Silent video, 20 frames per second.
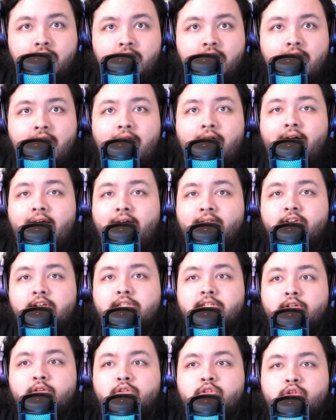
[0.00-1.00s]
How every
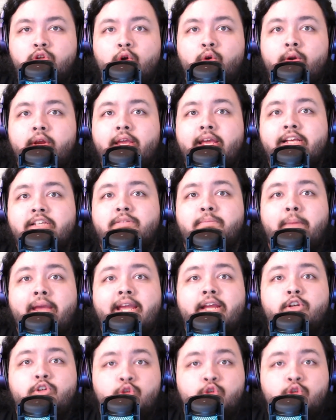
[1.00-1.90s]
single story is made